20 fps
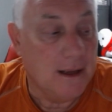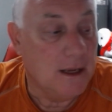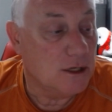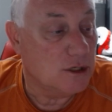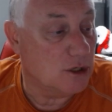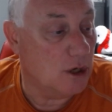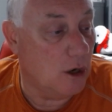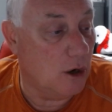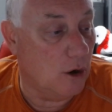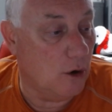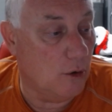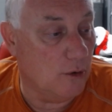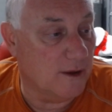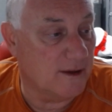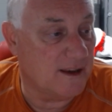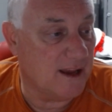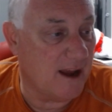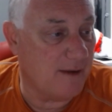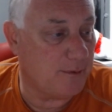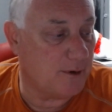So the
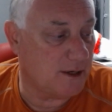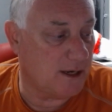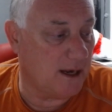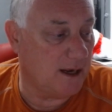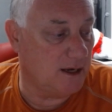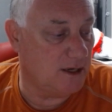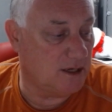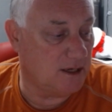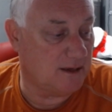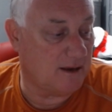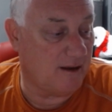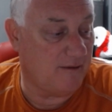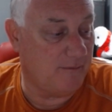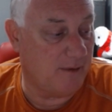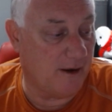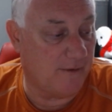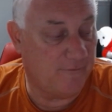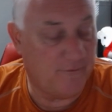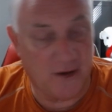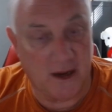save percentages have
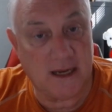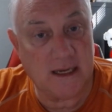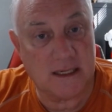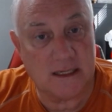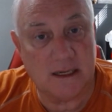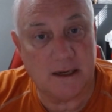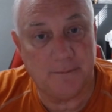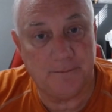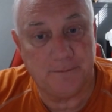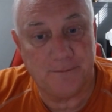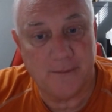been fixed,